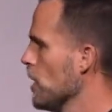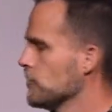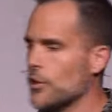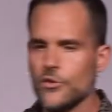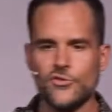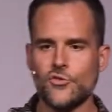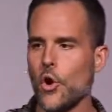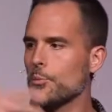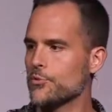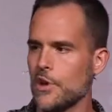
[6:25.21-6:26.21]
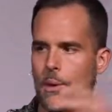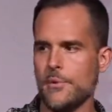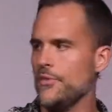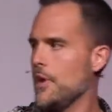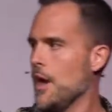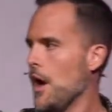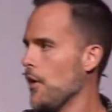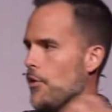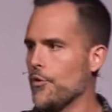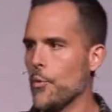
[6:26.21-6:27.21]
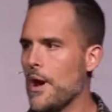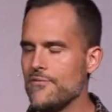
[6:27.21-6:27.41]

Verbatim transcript: So storms are coming uh, their way.